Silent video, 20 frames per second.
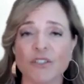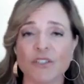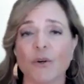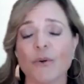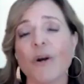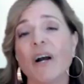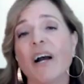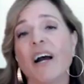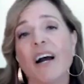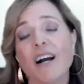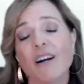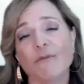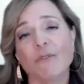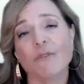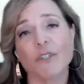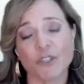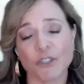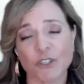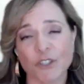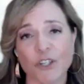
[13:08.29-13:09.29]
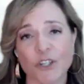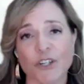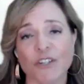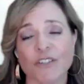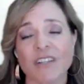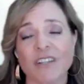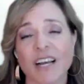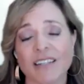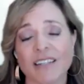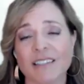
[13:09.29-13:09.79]
So for
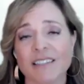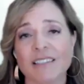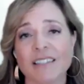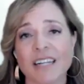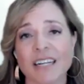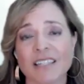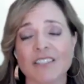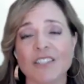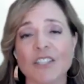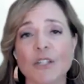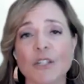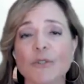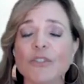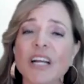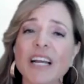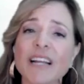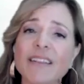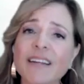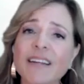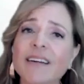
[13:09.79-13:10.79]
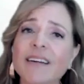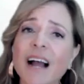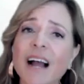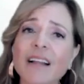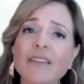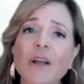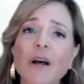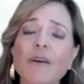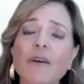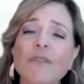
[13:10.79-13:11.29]
sure, that's huge. And then I
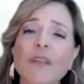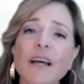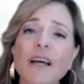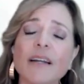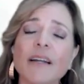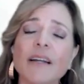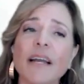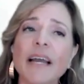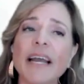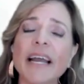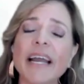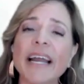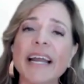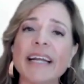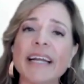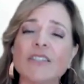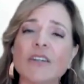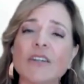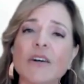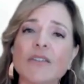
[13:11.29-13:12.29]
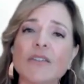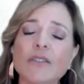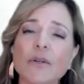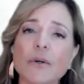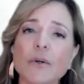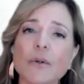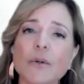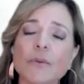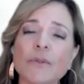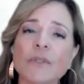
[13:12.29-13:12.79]
love that it's
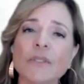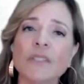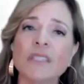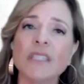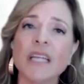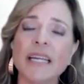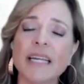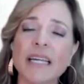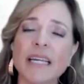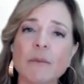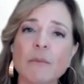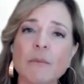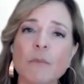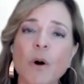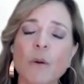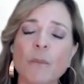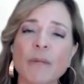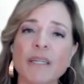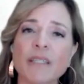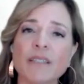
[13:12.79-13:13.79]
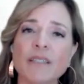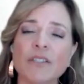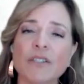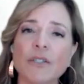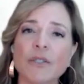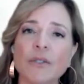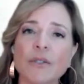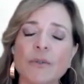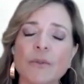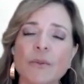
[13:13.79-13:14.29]
also taking a moment
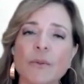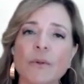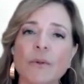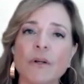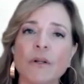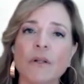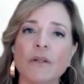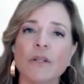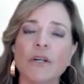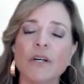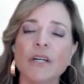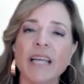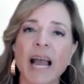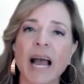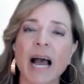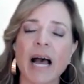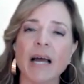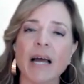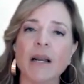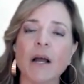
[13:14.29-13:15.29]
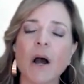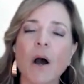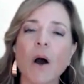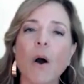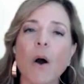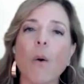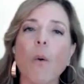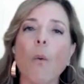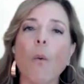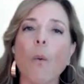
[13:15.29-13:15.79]
to look at
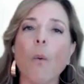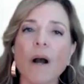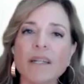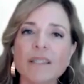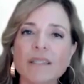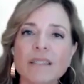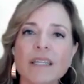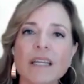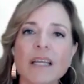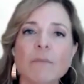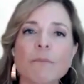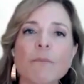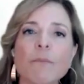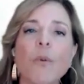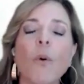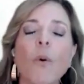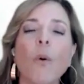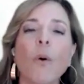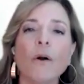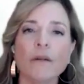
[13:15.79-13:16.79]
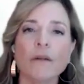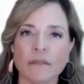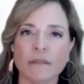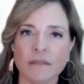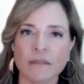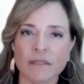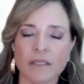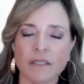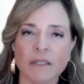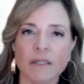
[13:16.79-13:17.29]
what's
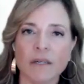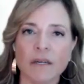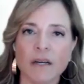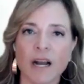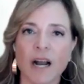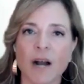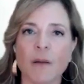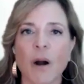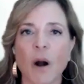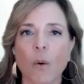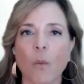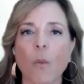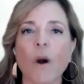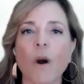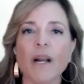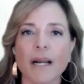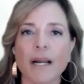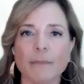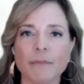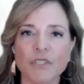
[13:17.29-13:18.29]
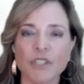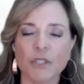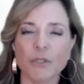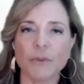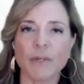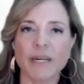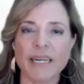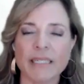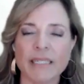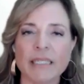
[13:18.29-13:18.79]
important about what I'm
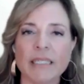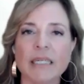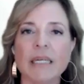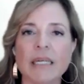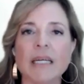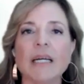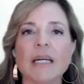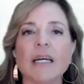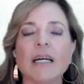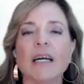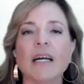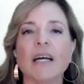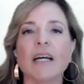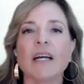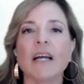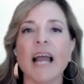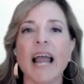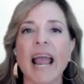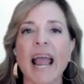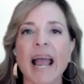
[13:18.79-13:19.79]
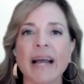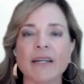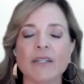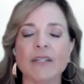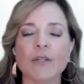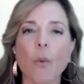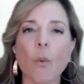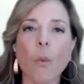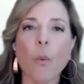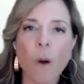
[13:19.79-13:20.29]
doing
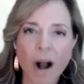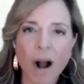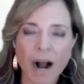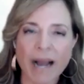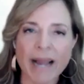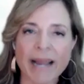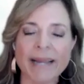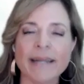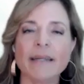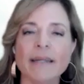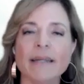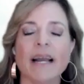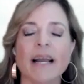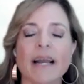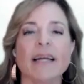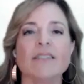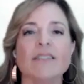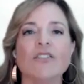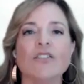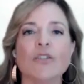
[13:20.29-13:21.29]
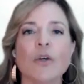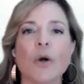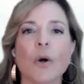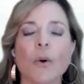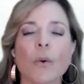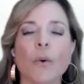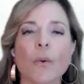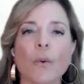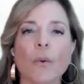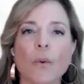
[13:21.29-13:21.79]
and why. And
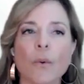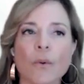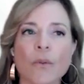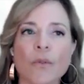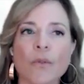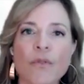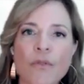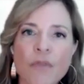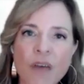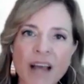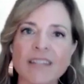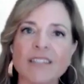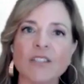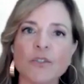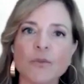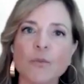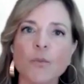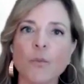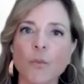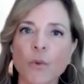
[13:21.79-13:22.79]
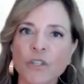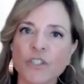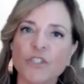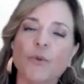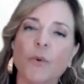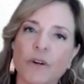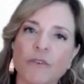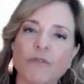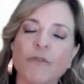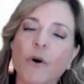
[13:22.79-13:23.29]
so that's what
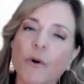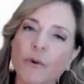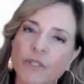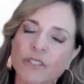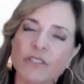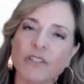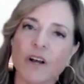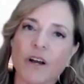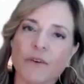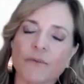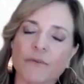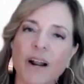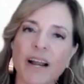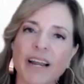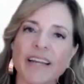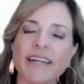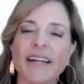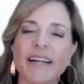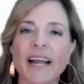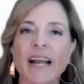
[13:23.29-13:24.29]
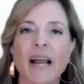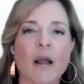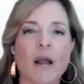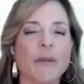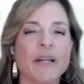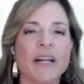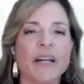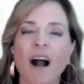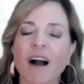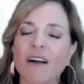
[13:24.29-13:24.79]
you want to focus on, right? I
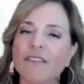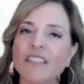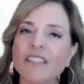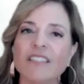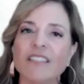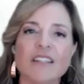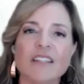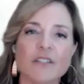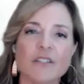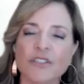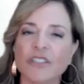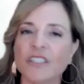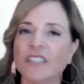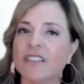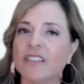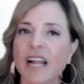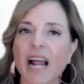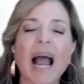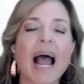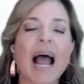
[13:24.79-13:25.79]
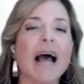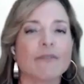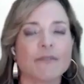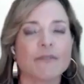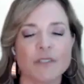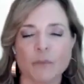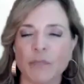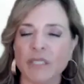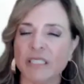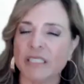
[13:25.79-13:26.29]
mean, obviously, there's things that have
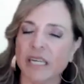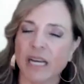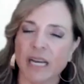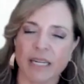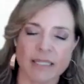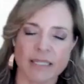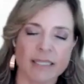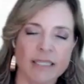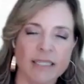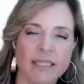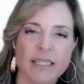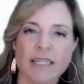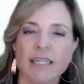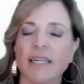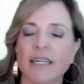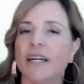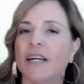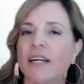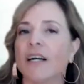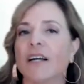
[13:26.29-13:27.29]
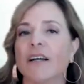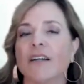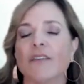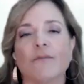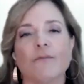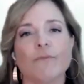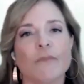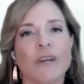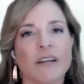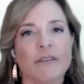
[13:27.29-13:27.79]
to be done.
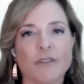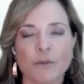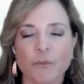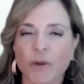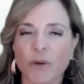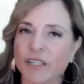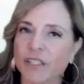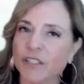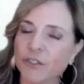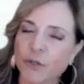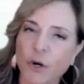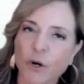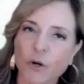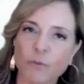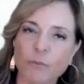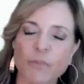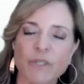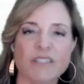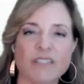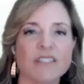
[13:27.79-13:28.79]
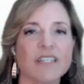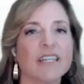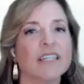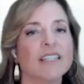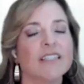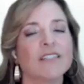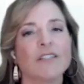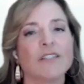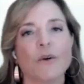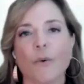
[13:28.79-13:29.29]
If you're running your own
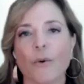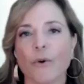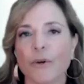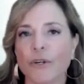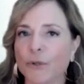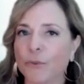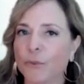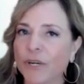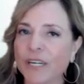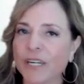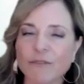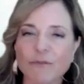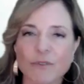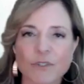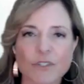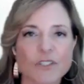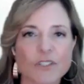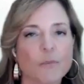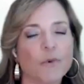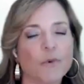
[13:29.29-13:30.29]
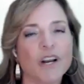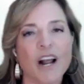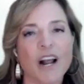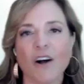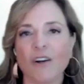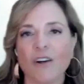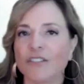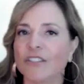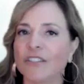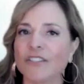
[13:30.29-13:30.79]
business or you're working for someone
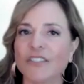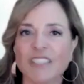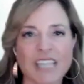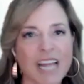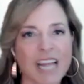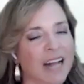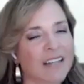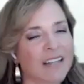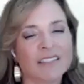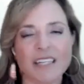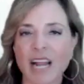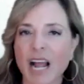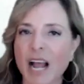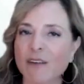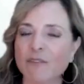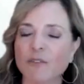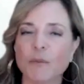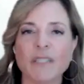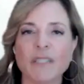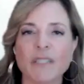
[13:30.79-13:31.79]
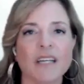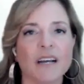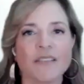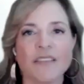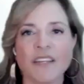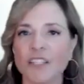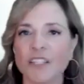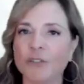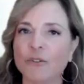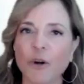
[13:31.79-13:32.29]
else, there's tasks that have to be
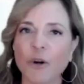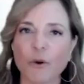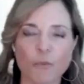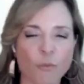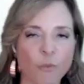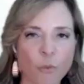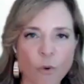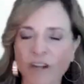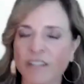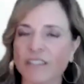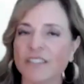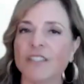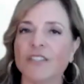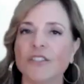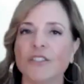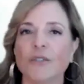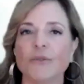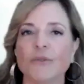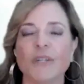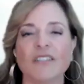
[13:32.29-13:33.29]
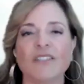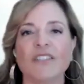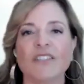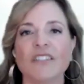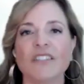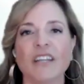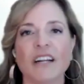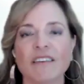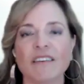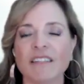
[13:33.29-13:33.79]
done that you don't want to do
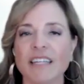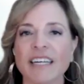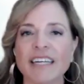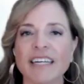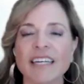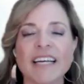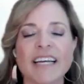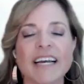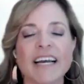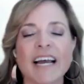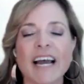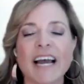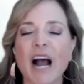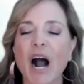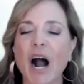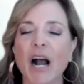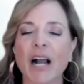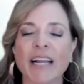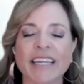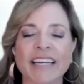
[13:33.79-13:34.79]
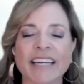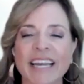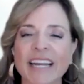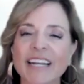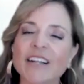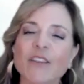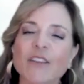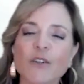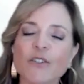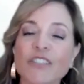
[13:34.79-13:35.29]
necessarily.
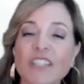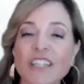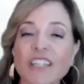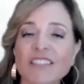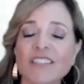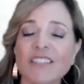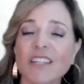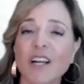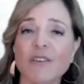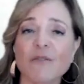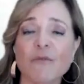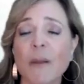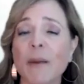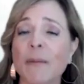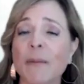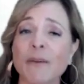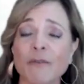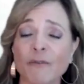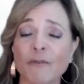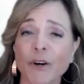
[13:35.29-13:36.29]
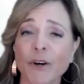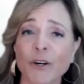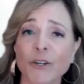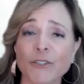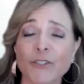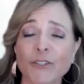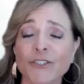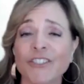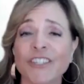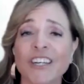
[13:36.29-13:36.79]
Getting those things done maybe
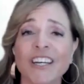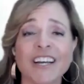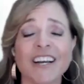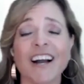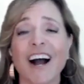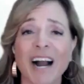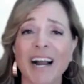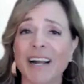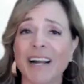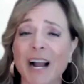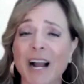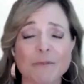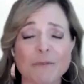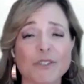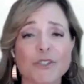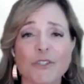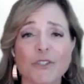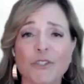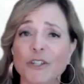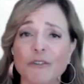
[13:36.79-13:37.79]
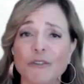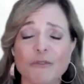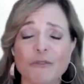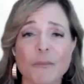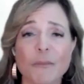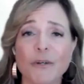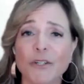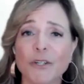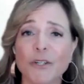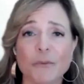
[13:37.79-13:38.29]
first. I'm sure you're
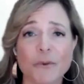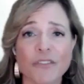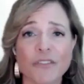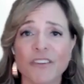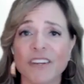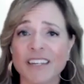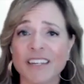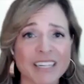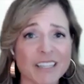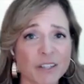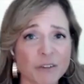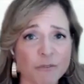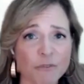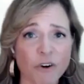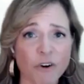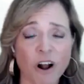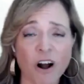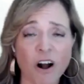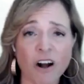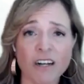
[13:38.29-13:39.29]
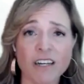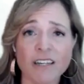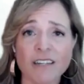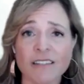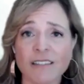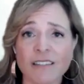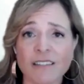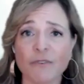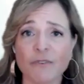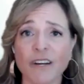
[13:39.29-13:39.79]
familiar with eat the frog,
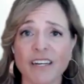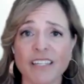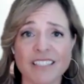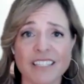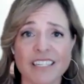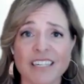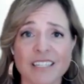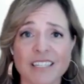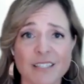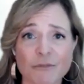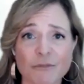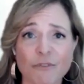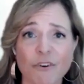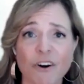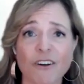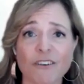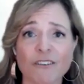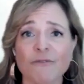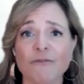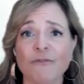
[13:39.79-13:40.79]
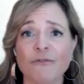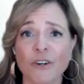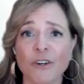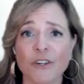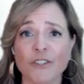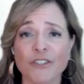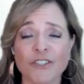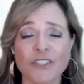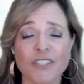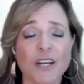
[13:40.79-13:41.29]
the phrase eat the frog
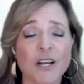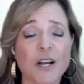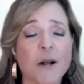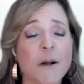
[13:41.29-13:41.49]
first.